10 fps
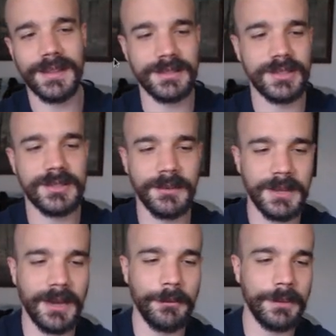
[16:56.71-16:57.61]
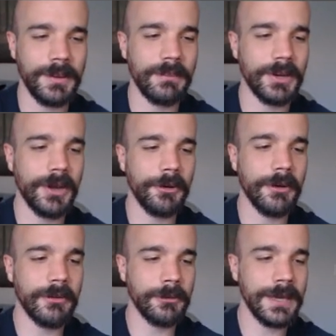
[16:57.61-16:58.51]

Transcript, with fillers: That's just something I want people to go over.